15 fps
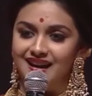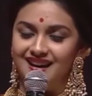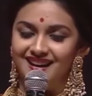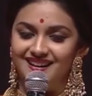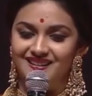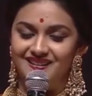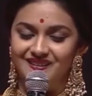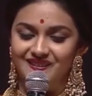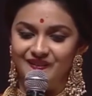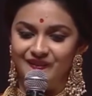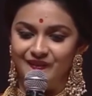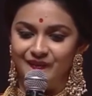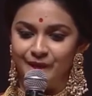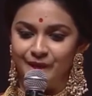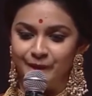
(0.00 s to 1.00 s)
And
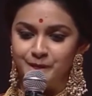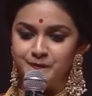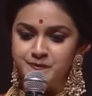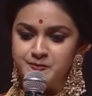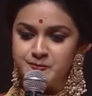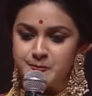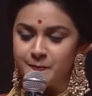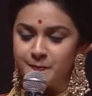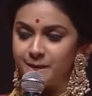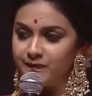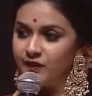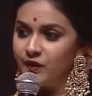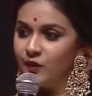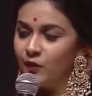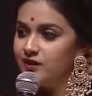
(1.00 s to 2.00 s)

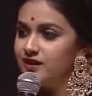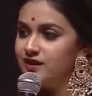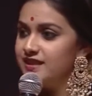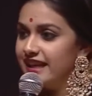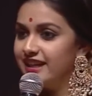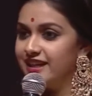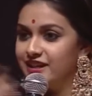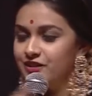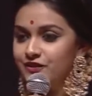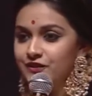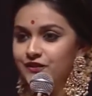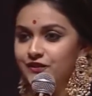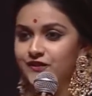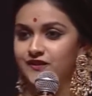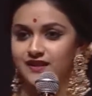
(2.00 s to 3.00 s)
all the
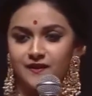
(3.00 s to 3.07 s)
technicians,